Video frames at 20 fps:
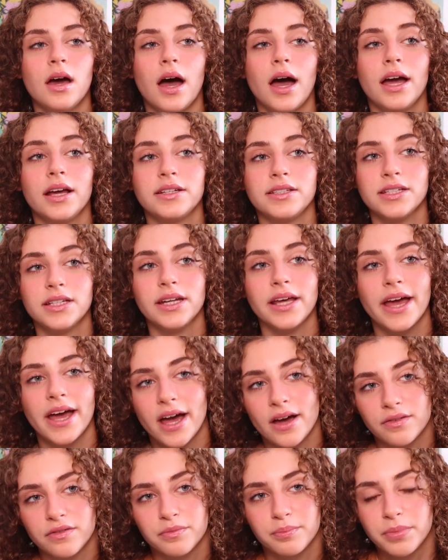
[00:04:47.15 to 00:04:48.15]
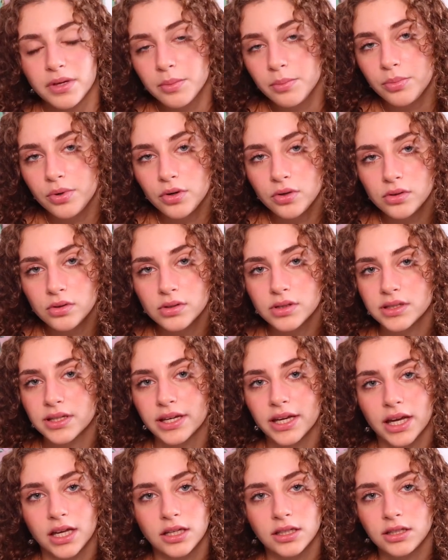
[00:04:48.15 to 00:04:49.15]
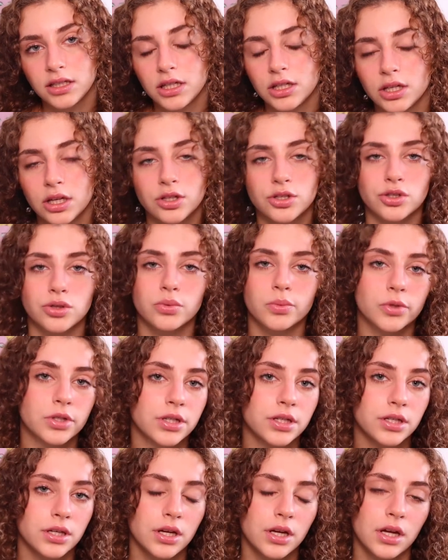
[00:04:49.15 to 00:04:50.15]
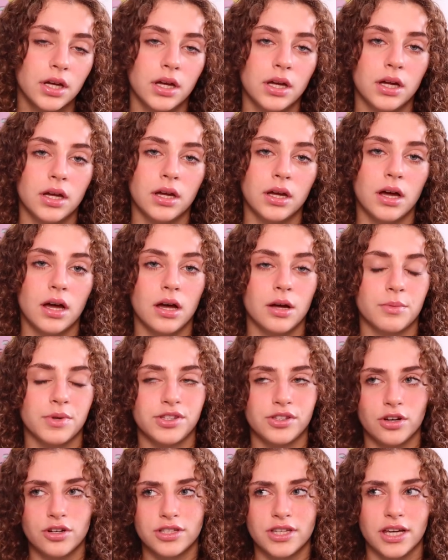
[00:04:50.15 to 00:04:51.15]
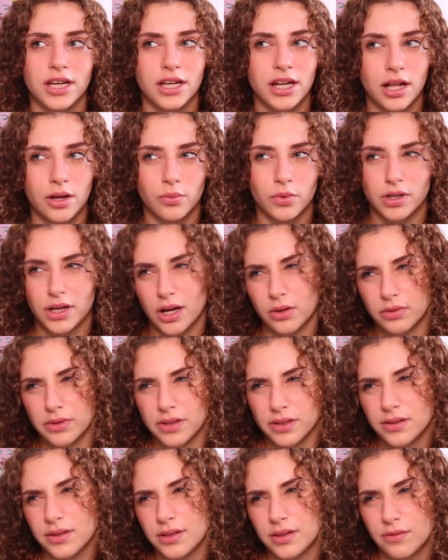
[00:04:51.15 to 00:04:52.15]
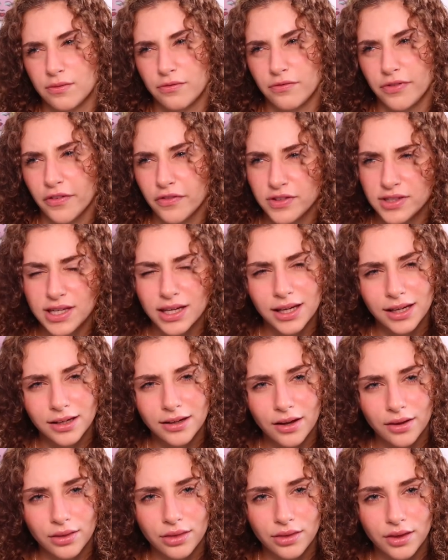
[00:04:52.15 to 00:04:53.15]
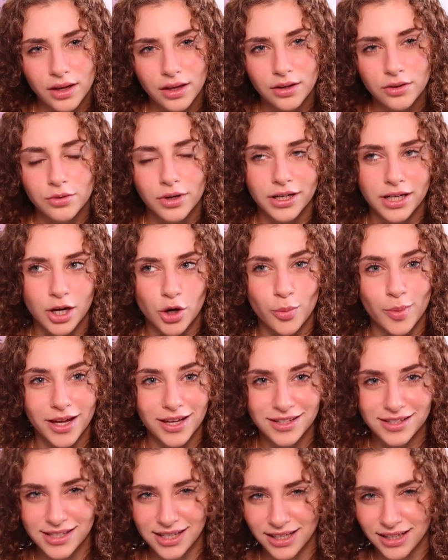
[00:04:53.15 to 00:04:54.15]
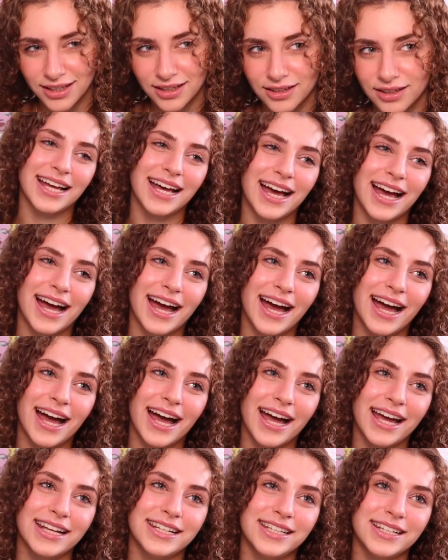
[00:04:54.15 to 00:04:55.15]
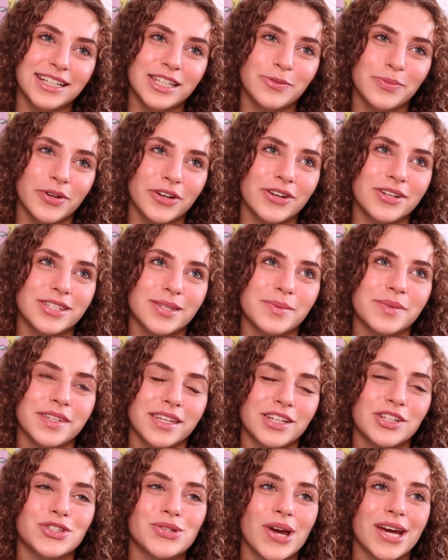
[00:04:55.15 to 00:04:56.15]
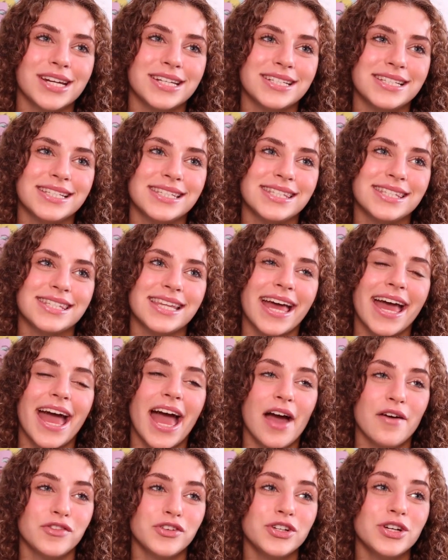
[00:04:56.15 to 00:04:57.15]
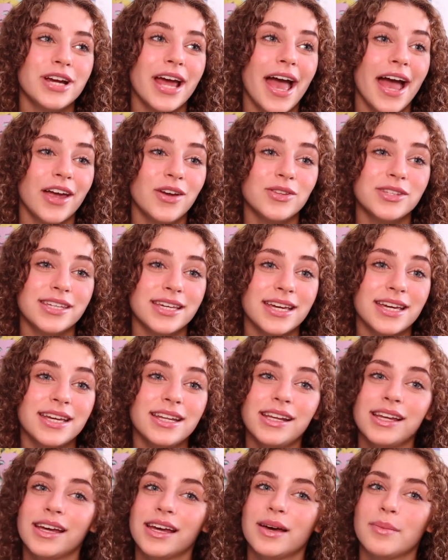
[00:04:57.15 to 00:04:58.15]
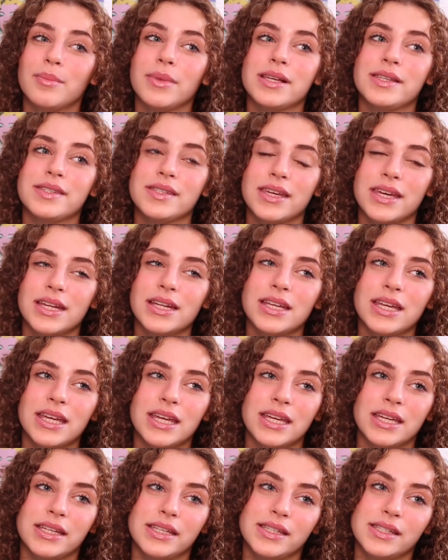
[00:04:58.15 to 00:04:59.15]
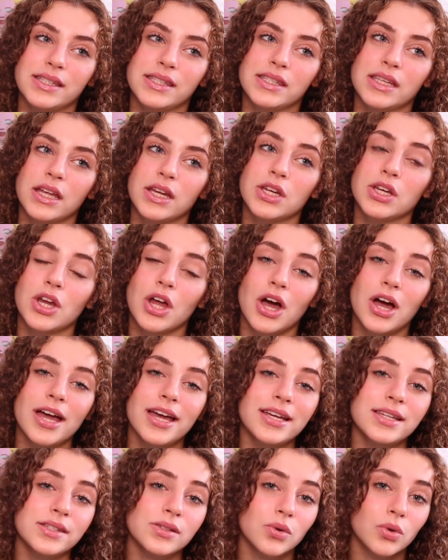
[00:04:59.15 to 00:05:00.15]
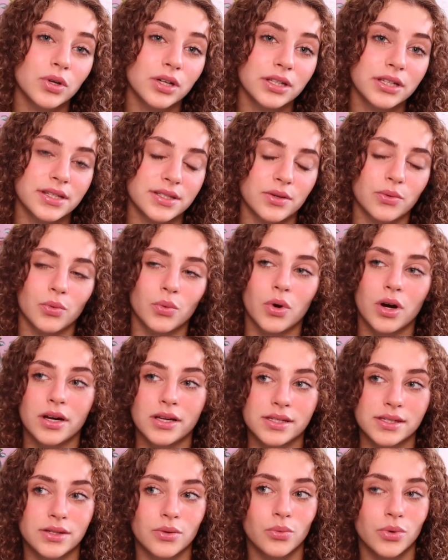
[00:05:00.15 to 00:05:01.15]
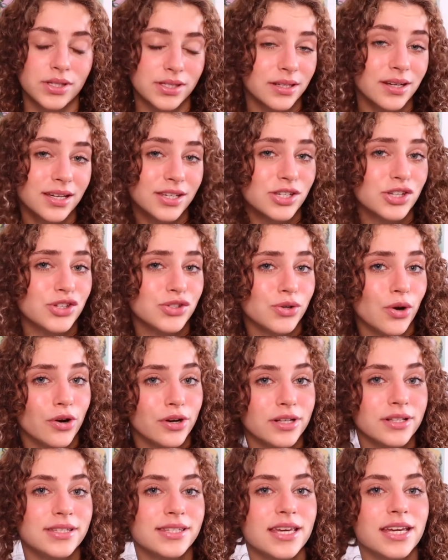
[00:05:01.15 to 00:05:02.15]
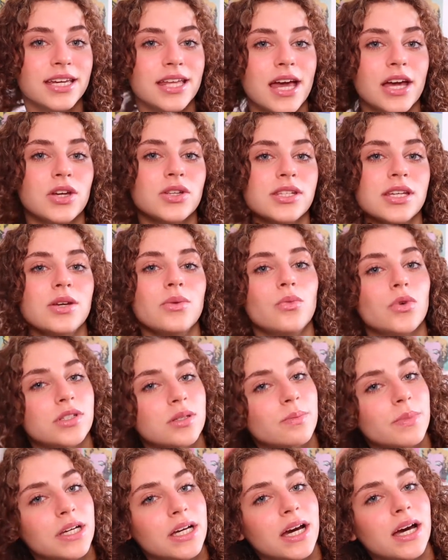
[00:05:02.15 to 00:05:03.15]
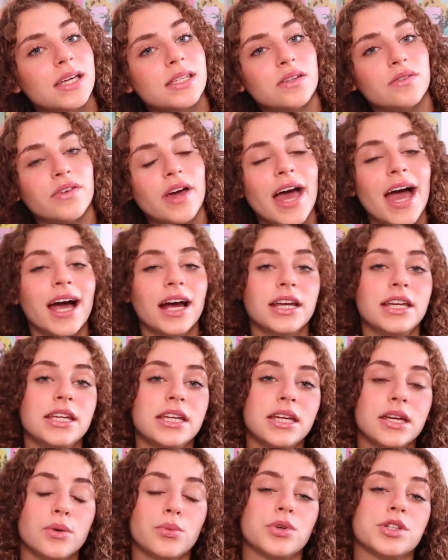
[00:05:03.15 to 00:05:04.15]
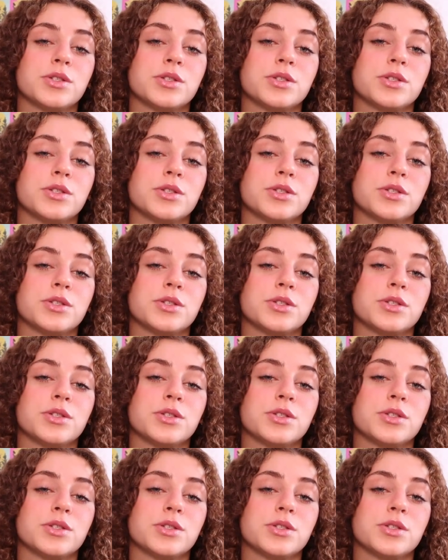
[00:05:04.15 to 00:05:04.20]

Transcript: I did have pimples like any teenager would. I started taking it when I was 15, I think. Right now I'm 18. I did experience some skin dryness. After Accutane, my skin is not as oily as it was. The reason I started taking Accutane wasn't because of acne, it